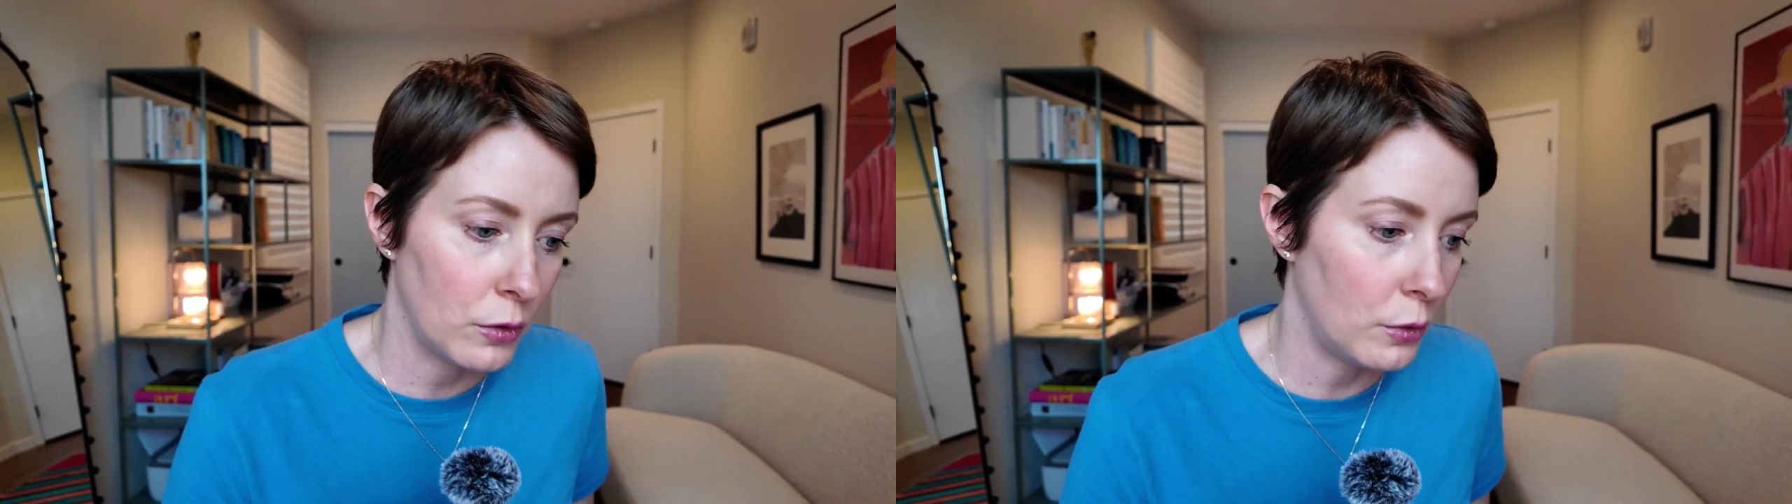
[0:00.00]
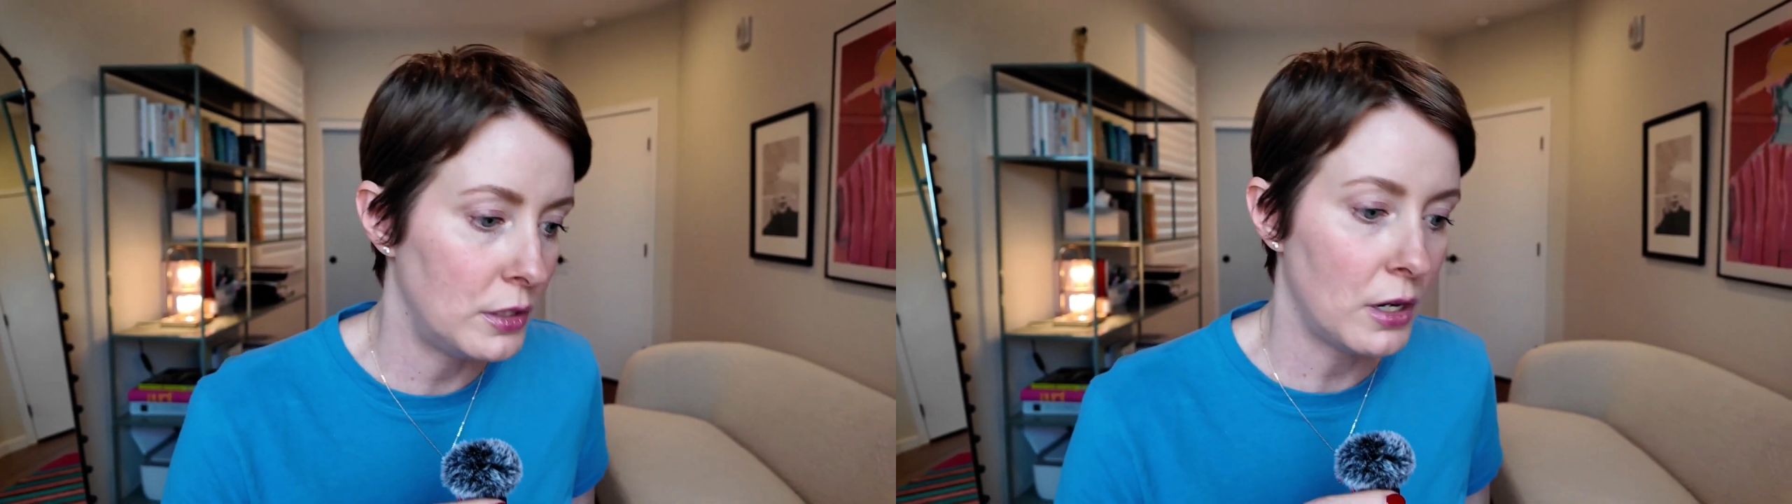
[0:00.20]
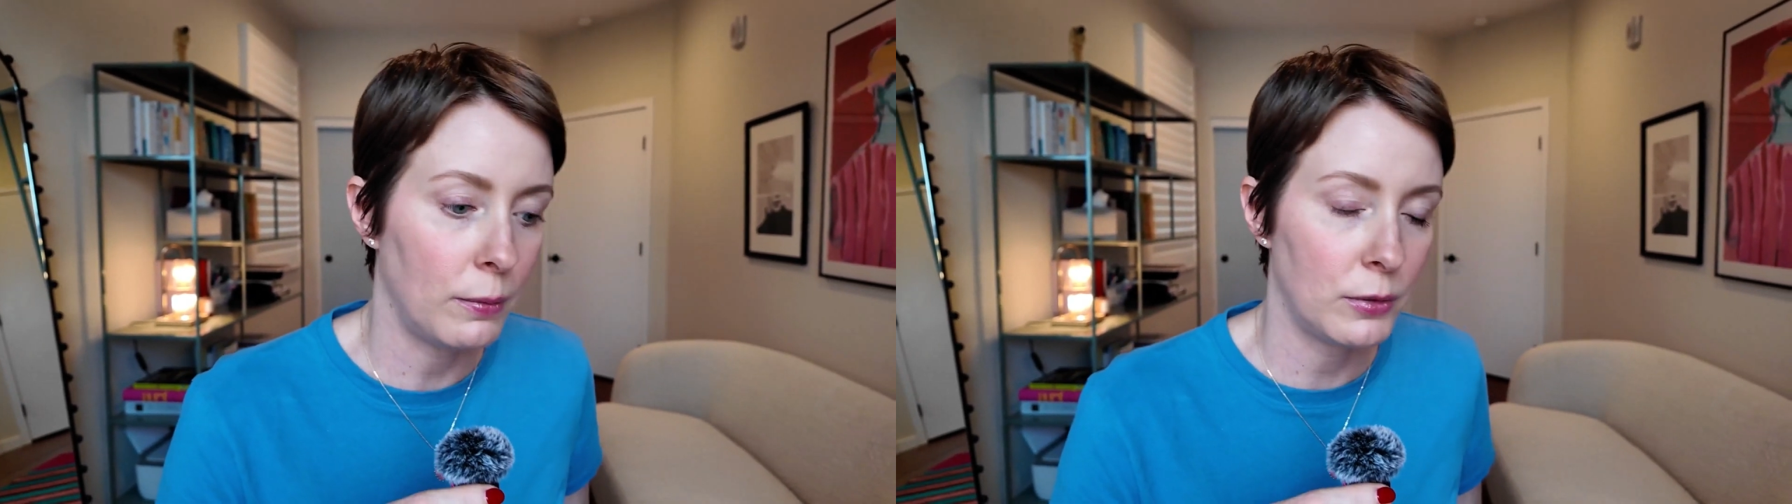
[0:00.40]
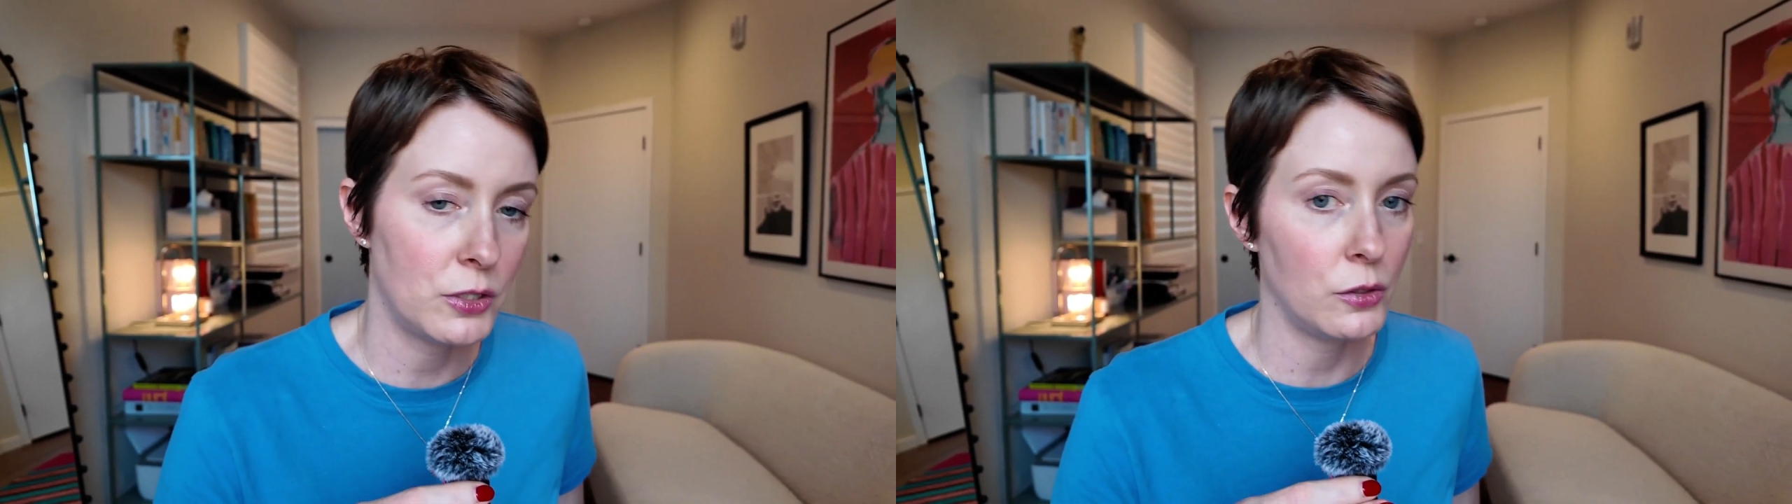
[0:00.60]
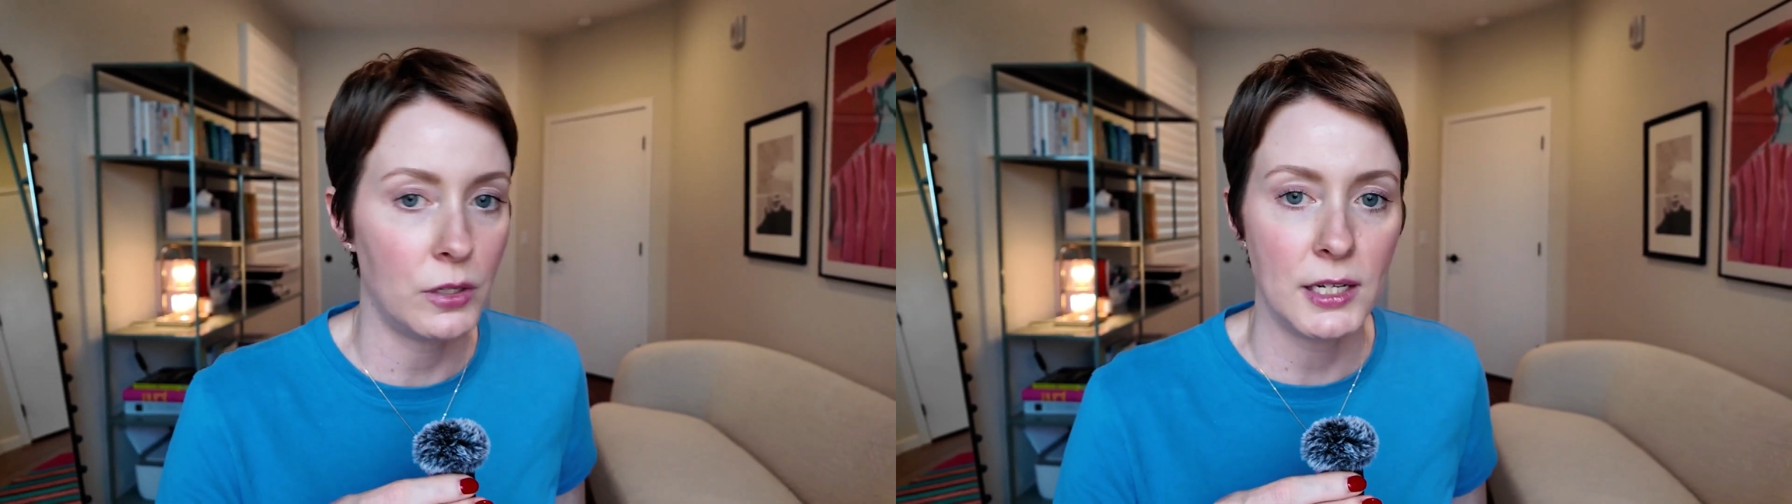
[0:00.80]
ruined
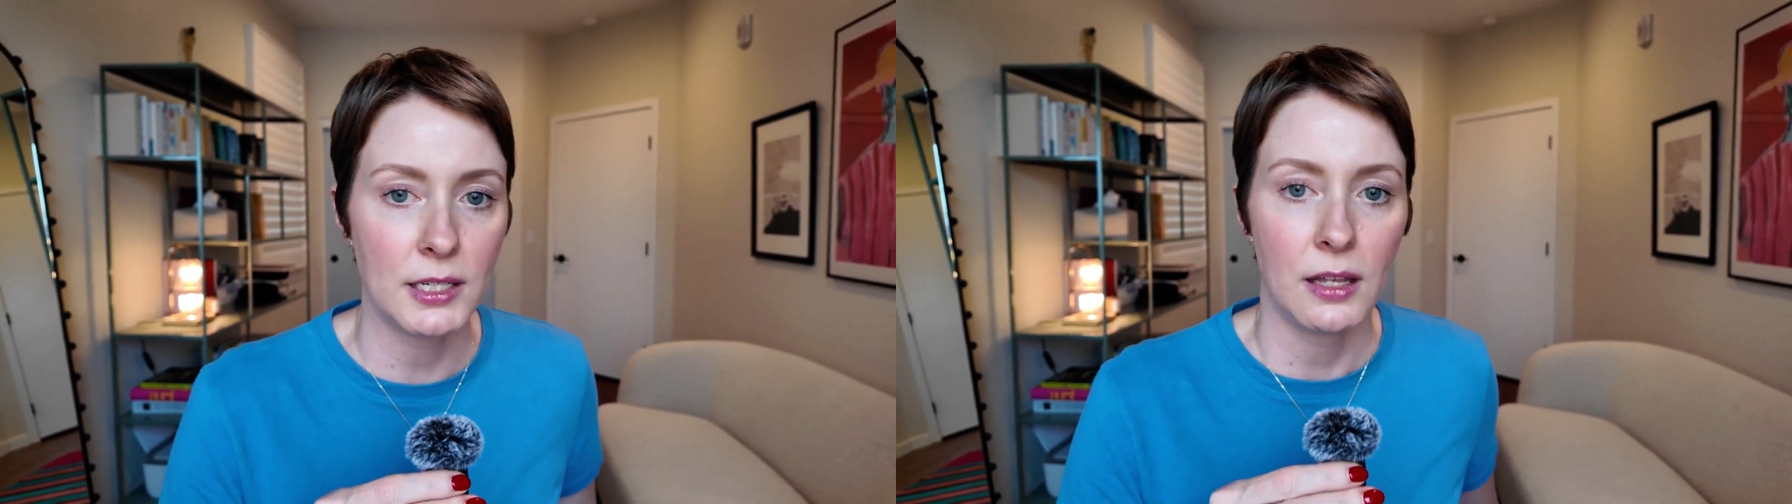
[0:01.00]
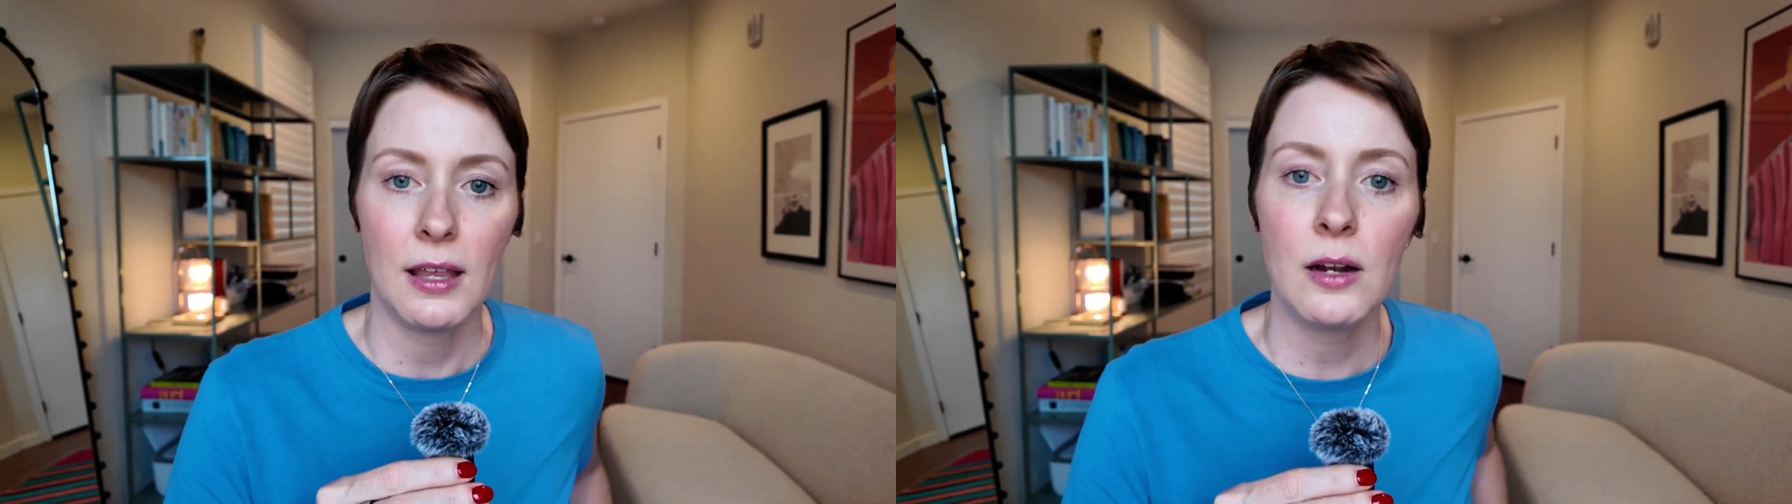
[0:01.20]
opportunities.